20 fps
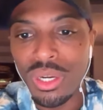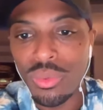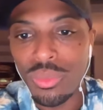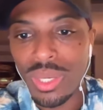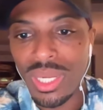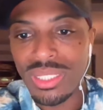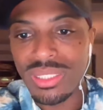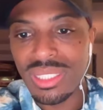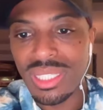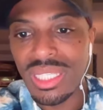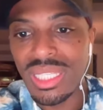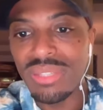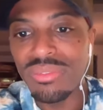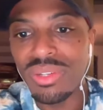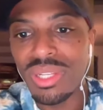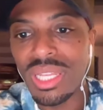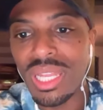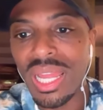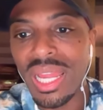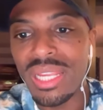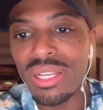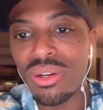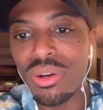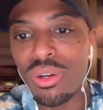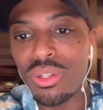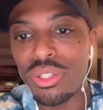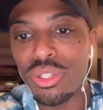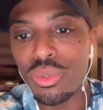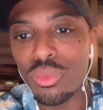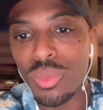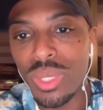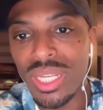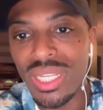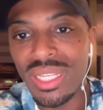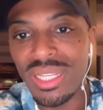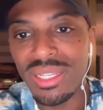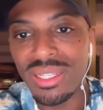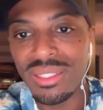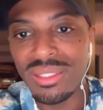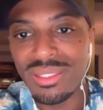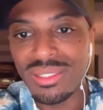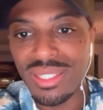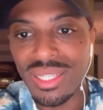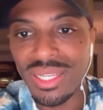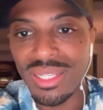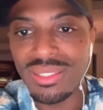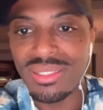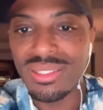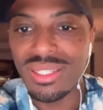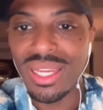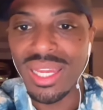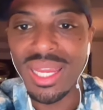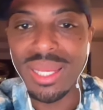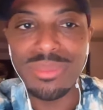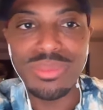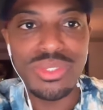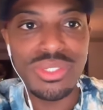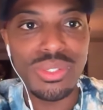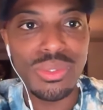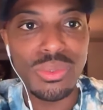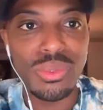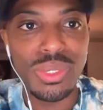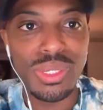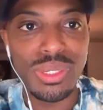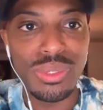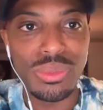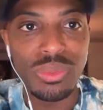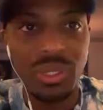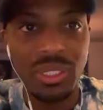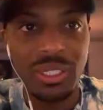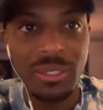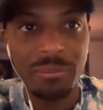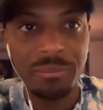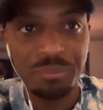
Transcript: Writes, leave a like on your way in, Saints. Absolutely.